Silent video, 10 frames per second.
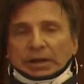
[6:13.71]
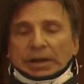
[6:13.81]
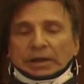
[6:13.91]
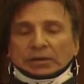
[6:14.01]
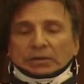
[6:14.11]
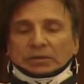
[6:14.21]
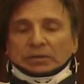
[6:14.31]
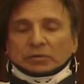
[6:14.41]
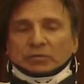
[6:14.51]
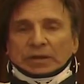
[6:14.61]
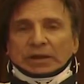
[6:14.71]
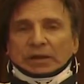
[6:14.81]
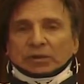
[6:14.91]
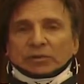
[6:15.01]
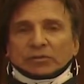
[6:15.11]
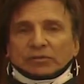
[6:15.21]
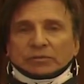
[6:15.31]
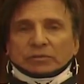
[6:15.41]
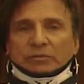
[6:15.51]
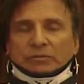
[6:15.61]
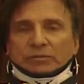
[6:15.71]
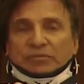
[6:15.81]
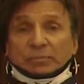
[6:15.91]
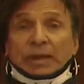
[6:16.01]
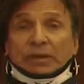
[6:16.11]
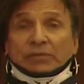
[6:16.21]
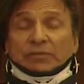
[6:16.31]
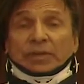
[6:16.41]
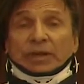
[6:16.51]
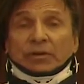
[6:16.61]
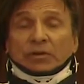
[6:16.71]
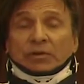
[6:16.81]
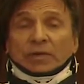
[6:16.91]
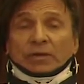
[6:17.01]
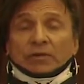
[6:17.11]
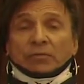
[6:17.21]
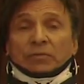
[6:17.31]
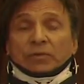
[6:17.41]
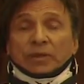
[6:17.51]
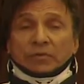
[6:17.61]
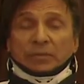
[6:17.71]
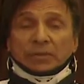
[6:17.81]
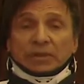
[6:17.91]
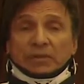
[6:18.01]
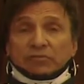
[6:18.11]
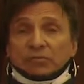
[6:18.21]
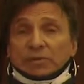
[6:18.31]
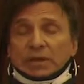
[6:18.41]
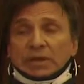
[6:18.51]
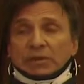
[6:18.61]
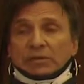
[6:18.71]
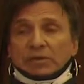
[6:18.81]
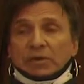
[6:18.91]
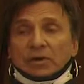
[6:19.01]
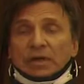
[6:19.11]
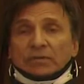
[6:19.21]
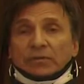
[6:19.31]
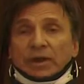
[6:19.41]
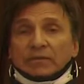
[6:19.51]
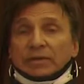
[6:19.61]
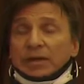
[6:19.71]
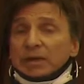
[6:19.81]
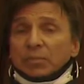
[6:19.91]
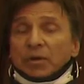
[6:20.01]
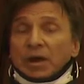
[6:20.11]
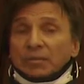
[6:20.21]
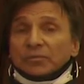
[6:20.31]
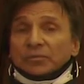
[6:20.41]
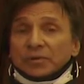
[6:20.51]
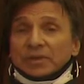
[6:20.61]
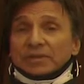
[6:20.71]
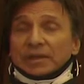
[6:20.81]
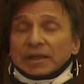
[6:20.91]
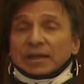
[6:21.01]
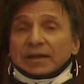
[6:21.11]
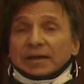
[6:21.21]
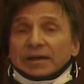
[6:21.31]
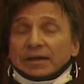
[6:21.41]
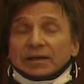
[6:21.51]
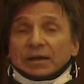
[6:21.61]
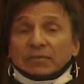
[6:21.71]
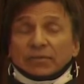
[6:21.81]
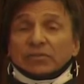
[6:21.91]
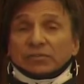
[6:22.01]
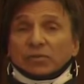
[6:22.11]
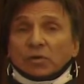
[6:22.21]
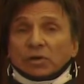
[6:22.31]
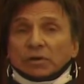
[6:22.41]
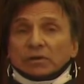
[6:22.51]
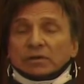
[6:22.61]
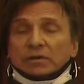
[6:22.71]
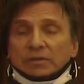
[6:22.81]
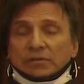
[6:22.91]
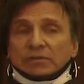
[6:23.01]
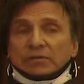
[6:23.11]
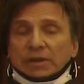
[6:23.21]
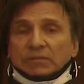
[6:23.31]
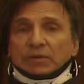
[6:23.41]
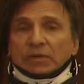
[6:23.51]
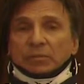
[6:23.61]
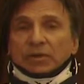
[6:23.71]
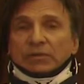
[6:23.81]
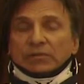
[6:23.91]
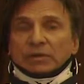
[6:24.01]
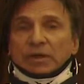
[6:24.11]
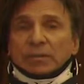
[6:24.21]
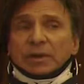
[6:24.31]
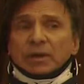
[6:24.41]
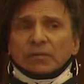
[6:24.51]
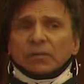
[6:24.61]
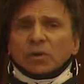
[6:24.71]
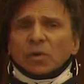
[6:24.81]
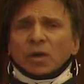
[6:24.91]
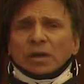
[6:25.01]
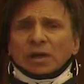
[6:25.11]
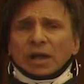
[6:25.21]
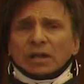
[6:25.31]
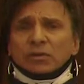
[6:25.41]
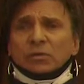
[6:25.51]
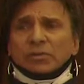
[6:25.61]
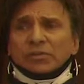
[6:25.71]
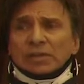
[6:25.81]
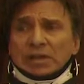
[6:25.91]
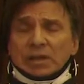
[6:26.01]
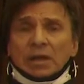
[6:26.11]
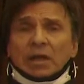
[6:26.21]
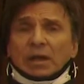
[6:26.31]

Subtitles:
and create a good space for that nerve. That nerve will never be an issue again. So if you're having any problems with of this sort, this is definitely the place to come. And if you go online, you will see